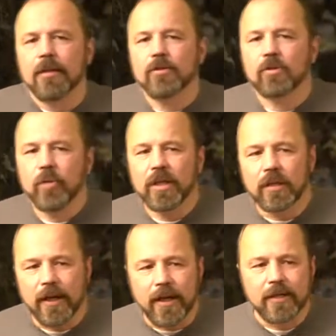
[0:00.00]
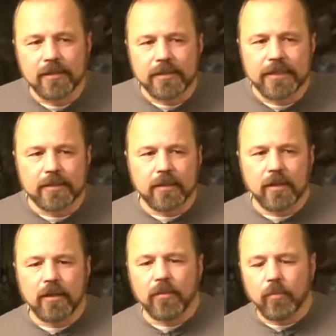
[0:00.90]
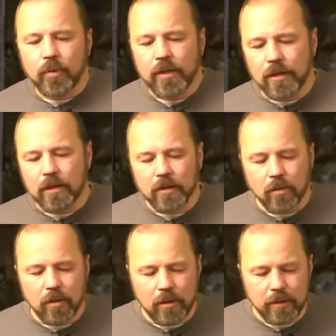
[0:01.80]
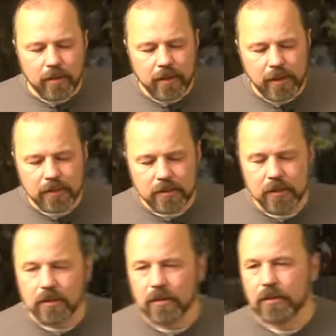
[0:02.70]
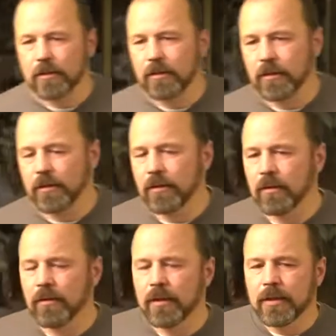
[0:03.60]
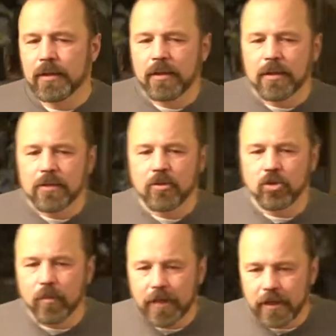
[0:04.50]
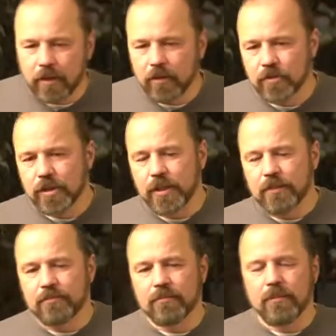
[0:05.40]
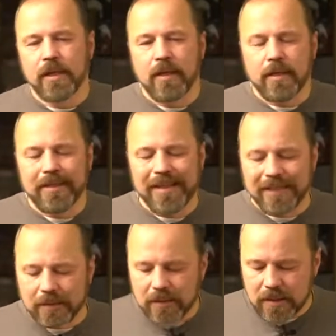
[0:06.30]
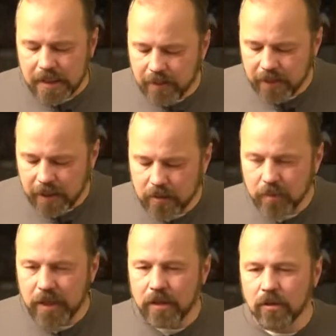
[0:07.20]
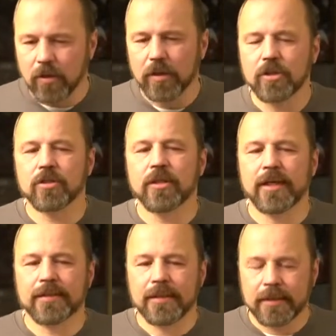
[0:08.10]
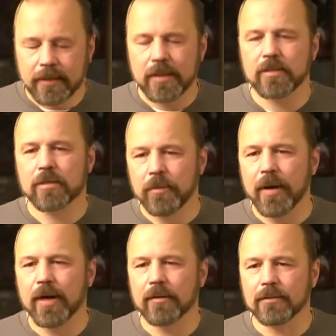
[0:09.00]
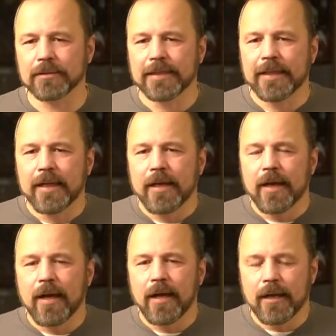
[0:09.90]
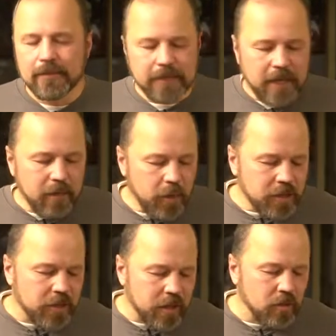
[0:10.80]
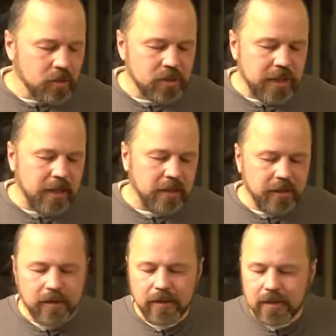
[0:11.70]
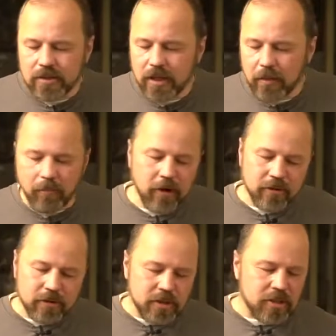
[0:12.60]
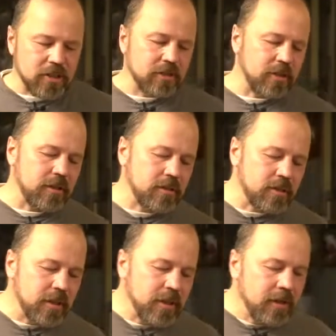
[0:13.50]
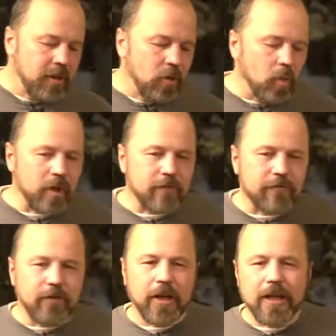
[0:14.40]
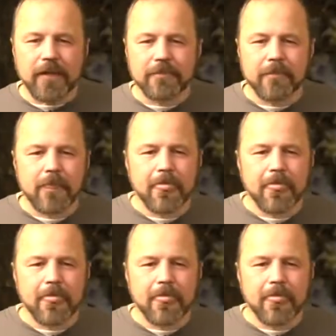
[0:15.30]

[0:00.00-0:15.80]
So, we learn that uh, we are no longer under uh, the, the dominion of sin, yet at the same time, we acknowledge that it is a battle. Uh, I wish I could stand here and say, brothers and sisters, we are free.